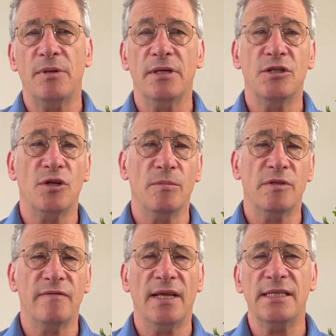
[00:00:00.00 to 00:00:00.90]
in terms
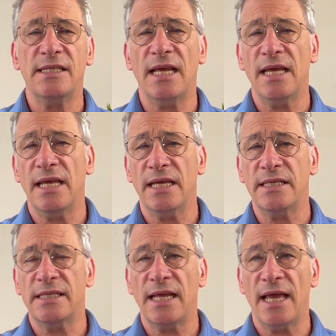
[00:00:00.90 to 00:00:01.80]
of, let's say
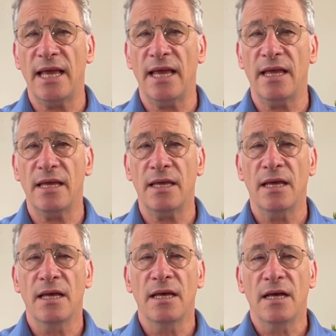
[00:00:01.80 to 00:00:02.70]
it's an
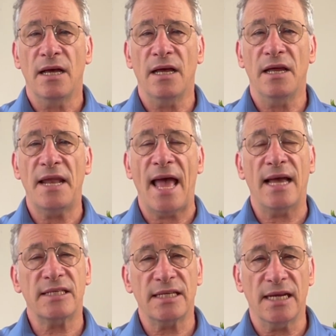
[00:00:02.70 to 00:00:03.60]

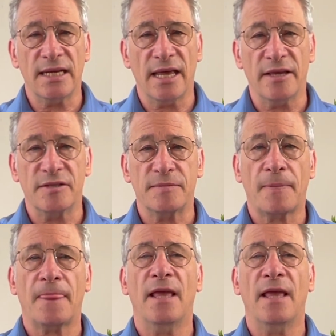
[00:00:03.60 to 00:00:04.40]
accident case,